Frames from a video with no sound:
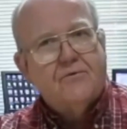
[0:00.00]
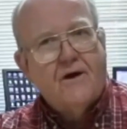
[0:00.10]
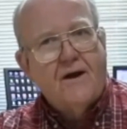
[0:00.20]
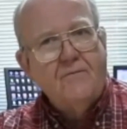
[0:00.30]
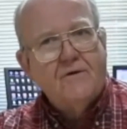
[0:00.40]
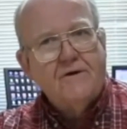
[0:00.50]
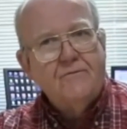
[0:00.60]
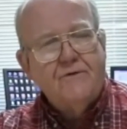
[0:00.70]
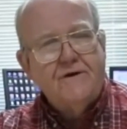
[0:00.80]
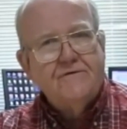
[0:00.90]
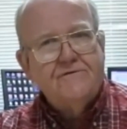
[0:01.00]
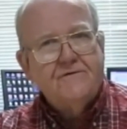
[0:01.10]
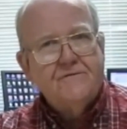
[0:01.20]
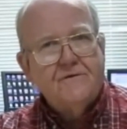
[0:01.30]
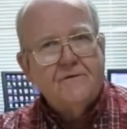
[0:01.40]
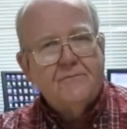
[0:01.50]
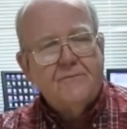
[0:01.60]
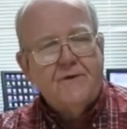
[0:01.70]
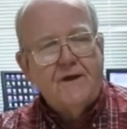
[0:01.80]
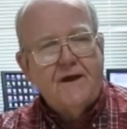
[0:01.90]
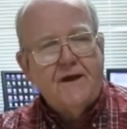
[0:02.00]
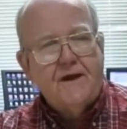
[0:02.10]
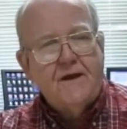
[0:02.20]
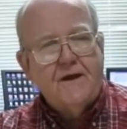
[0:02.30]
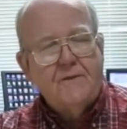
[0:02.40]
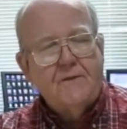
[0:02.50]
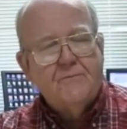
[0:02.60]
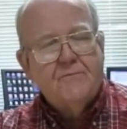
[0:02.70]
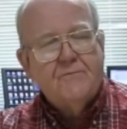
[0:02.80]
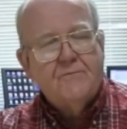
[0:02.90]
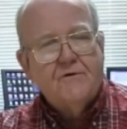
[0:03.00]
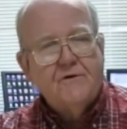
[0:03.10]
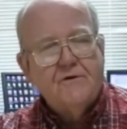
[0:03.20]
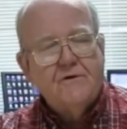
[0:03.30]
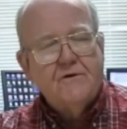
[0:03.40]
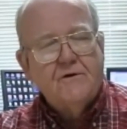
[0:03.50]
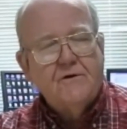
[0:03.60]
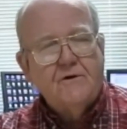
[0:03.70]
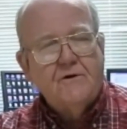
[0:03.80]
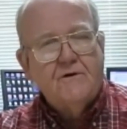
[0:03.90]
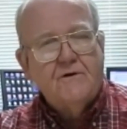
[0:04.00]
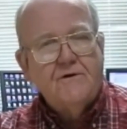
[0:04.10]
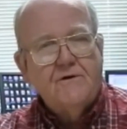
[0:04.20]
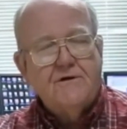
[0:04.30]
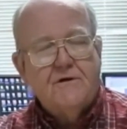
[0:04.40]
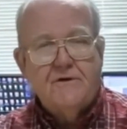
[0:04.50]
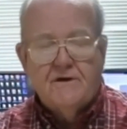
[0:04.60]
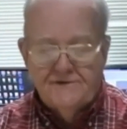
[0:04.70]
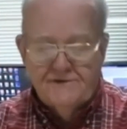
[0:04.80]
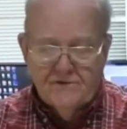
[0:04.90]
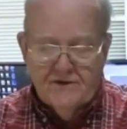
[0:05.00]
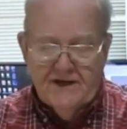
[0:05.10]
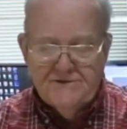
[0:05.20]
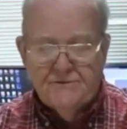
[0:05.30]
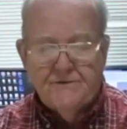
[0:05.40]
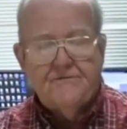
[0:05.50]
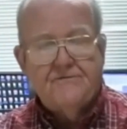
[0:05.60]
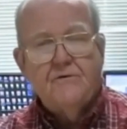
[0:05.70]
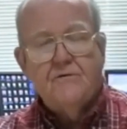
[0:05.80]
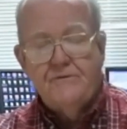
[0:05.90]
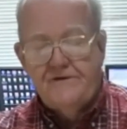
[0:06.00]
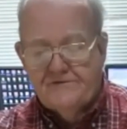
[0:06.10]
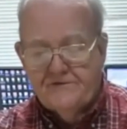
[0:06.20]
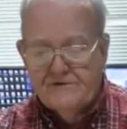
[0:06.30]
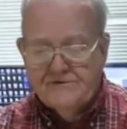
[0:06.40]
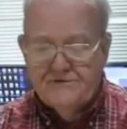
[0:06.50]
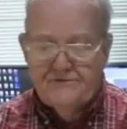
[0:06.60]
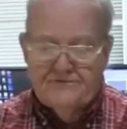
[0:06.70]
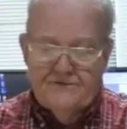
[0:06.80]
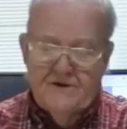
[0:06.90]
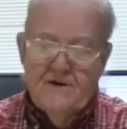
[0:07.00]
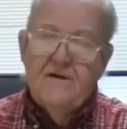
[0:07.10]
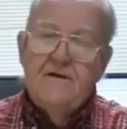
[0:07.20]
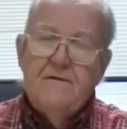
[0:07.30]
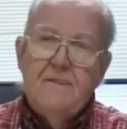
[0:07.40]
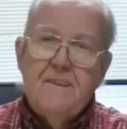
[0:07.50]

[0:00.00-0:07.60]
Are the primary readers of the paper going to be undergraduates or researchers?